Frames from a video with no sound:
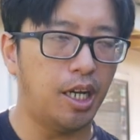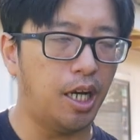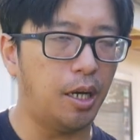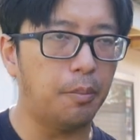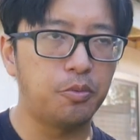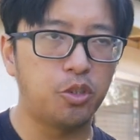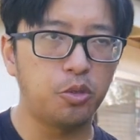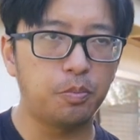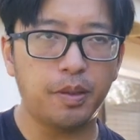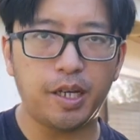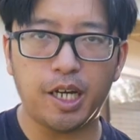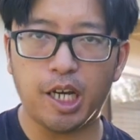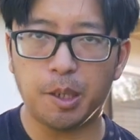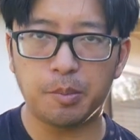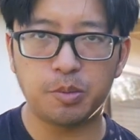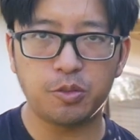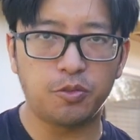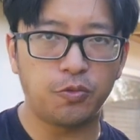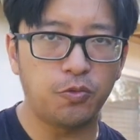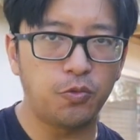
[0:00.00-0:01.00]
up to
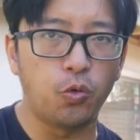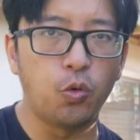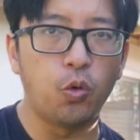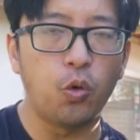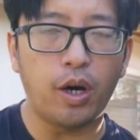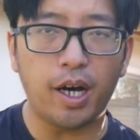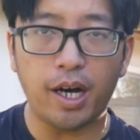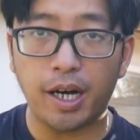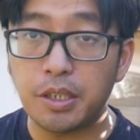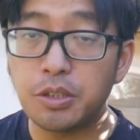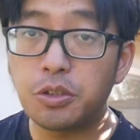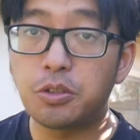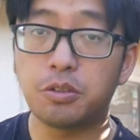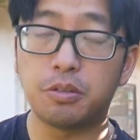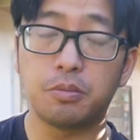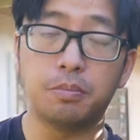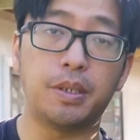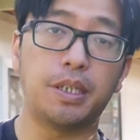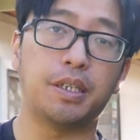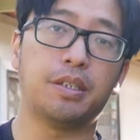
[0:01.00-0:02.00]
perhaps
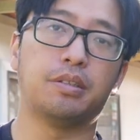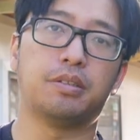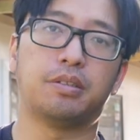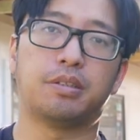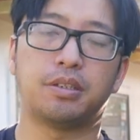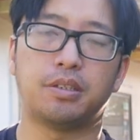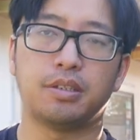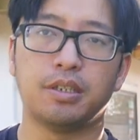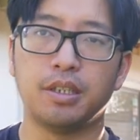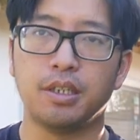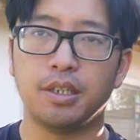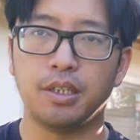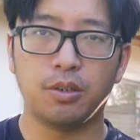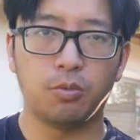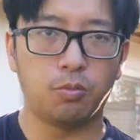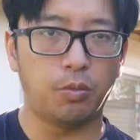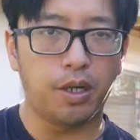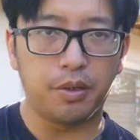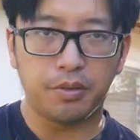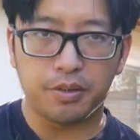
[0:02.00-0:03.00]
400 meters.
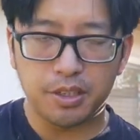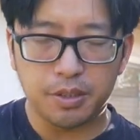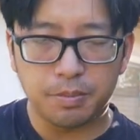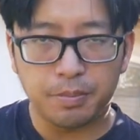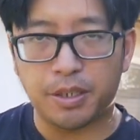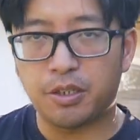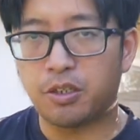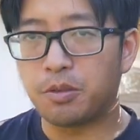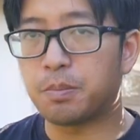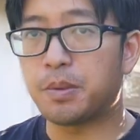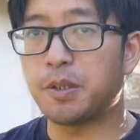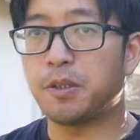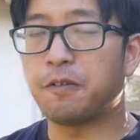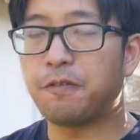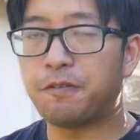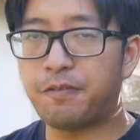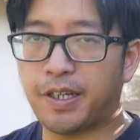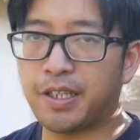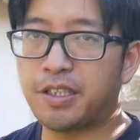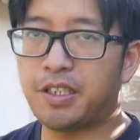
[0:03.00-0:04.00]
While this may not be
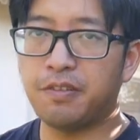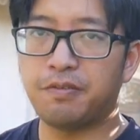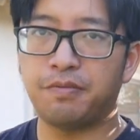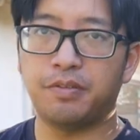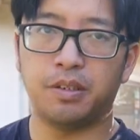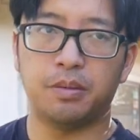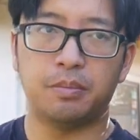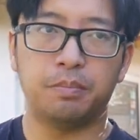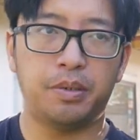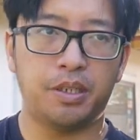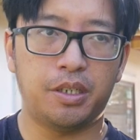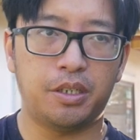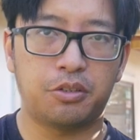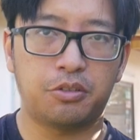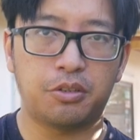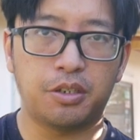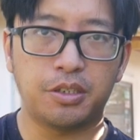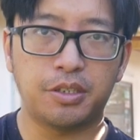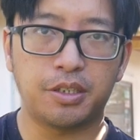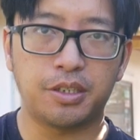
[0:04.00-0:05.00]
effective in
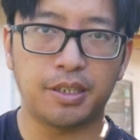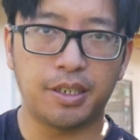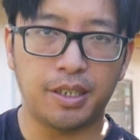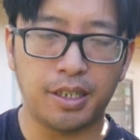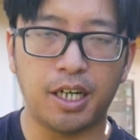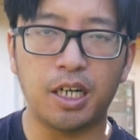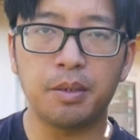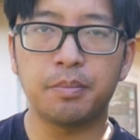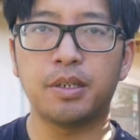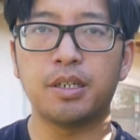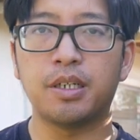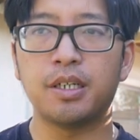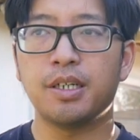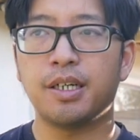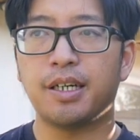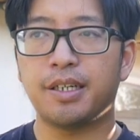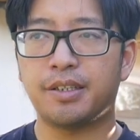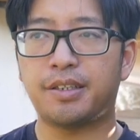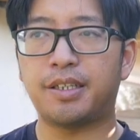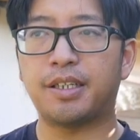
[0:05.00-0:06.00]
penetrating armor,
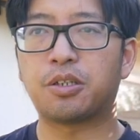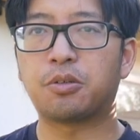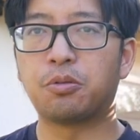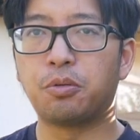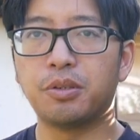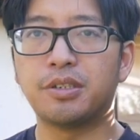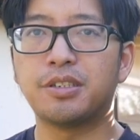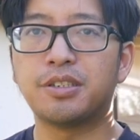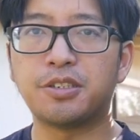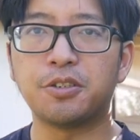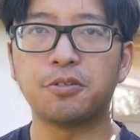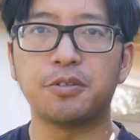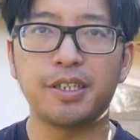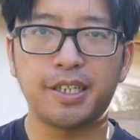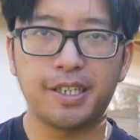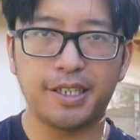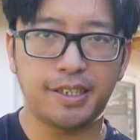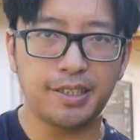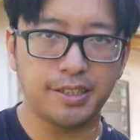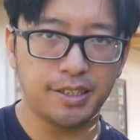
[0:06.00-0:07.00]
they could still
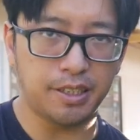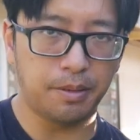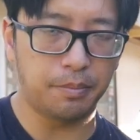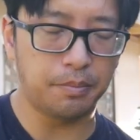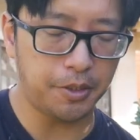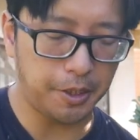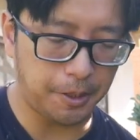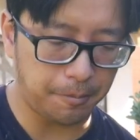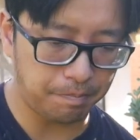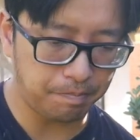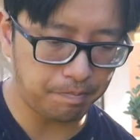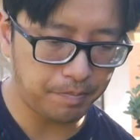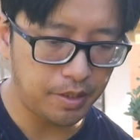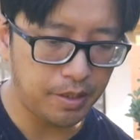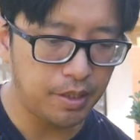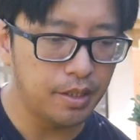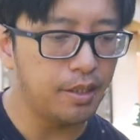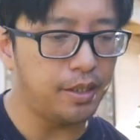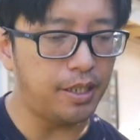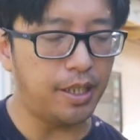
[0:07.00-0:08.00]
hit something.
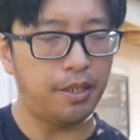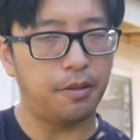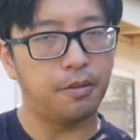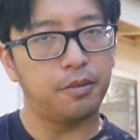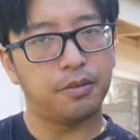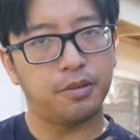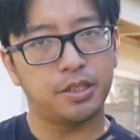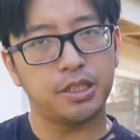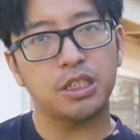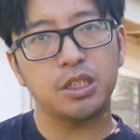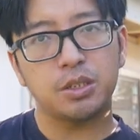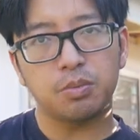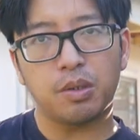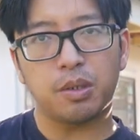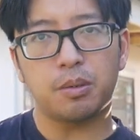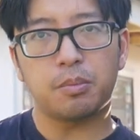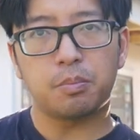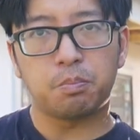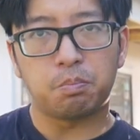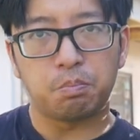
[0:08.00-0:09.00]
Now, this is
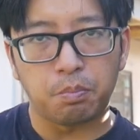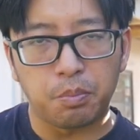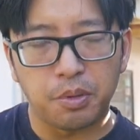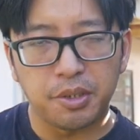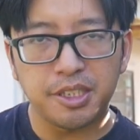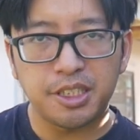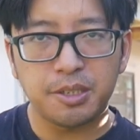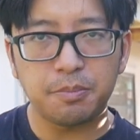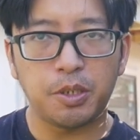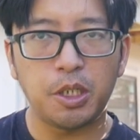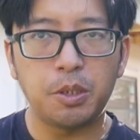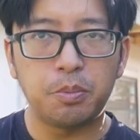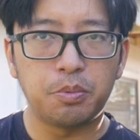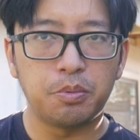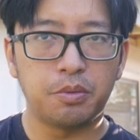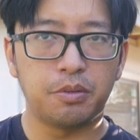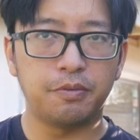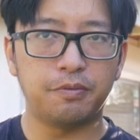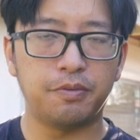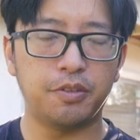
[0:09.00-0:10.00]
what most
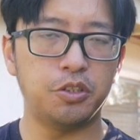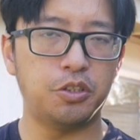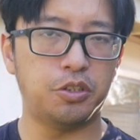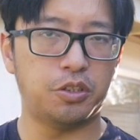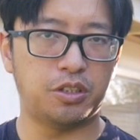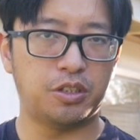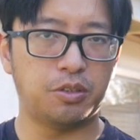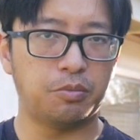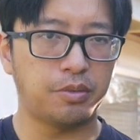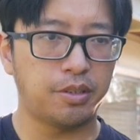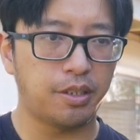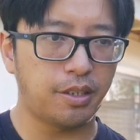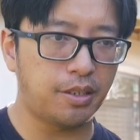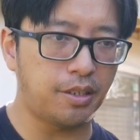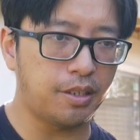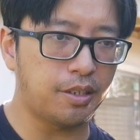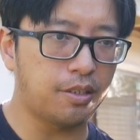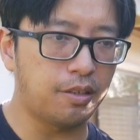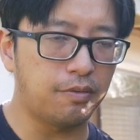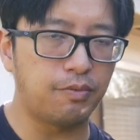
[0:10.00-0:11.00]
people envision when they
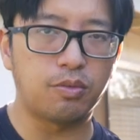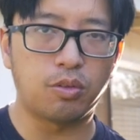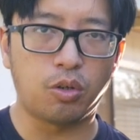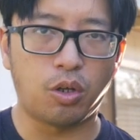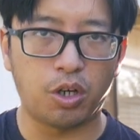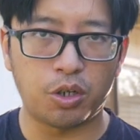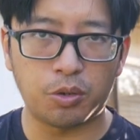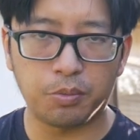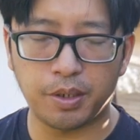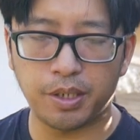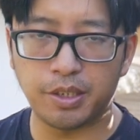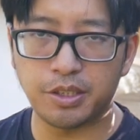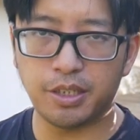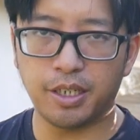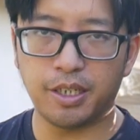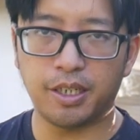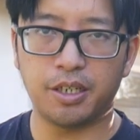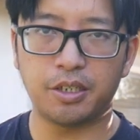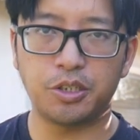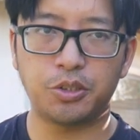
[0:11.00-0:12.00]
think of long-range
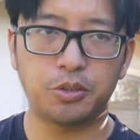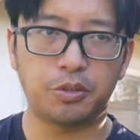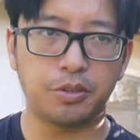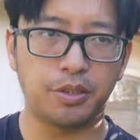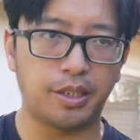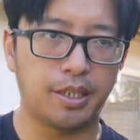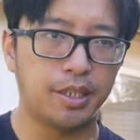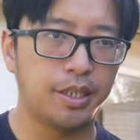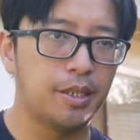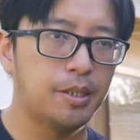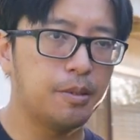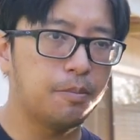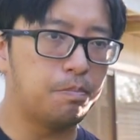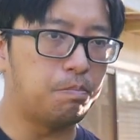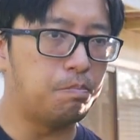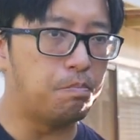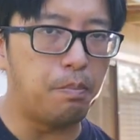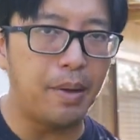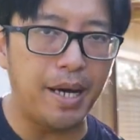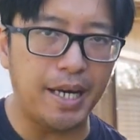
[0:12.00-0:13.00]
archery.
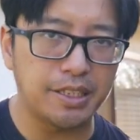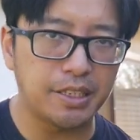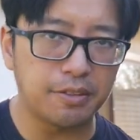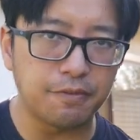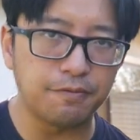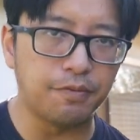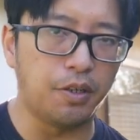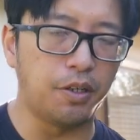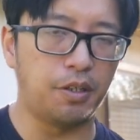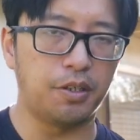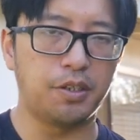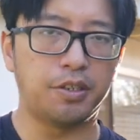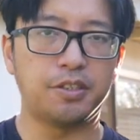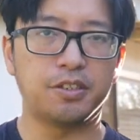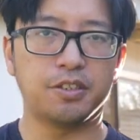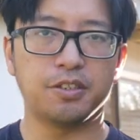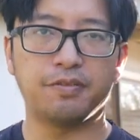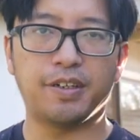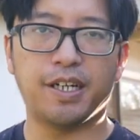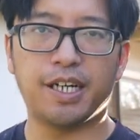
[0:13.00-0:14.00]
Mass
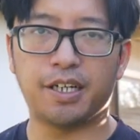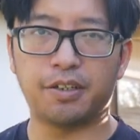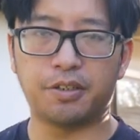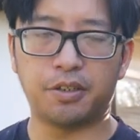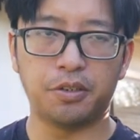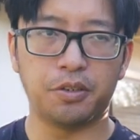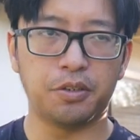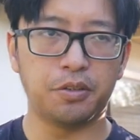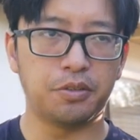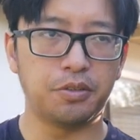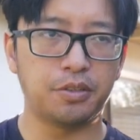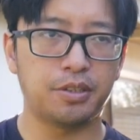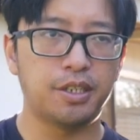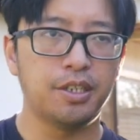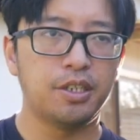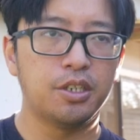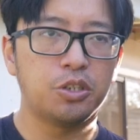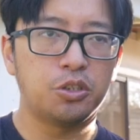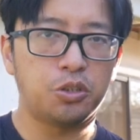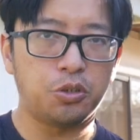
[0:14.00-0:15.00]
volleys of arrows
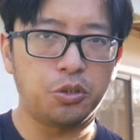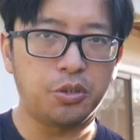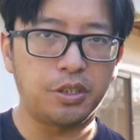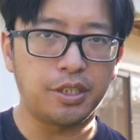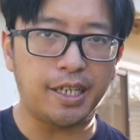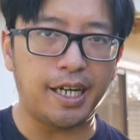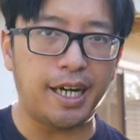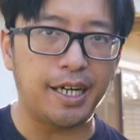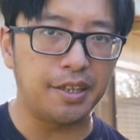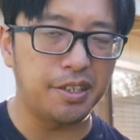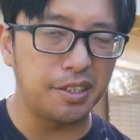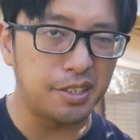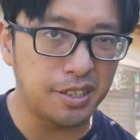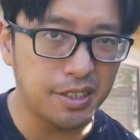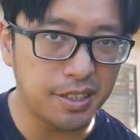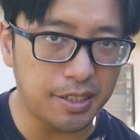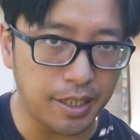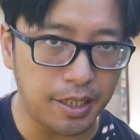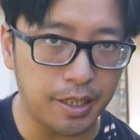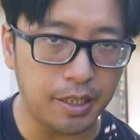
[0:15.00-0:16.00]
shooting at the
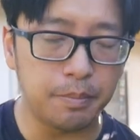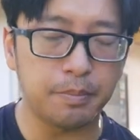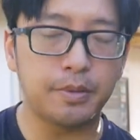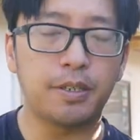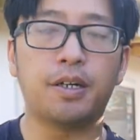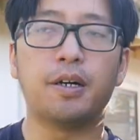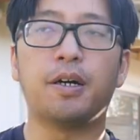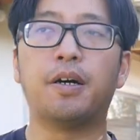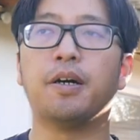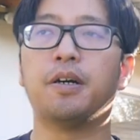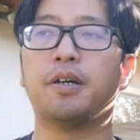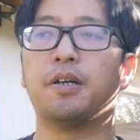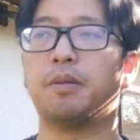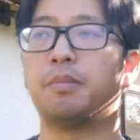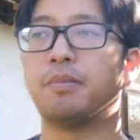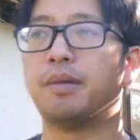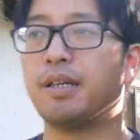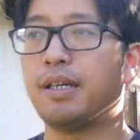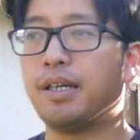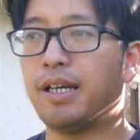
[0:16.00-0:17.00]
same
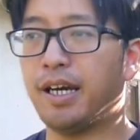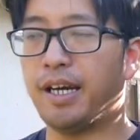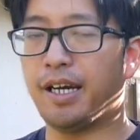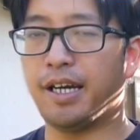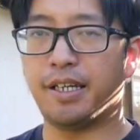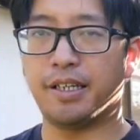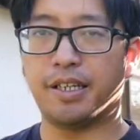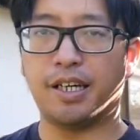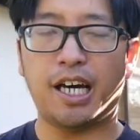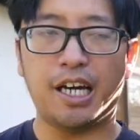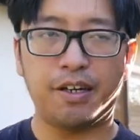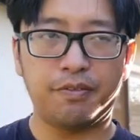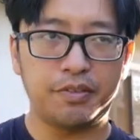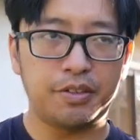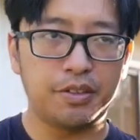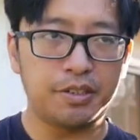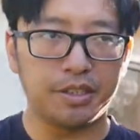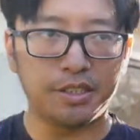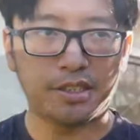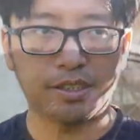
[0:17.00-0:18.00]
time and
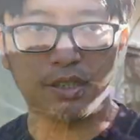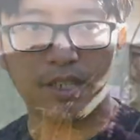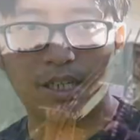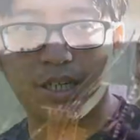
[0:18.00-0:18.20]
having this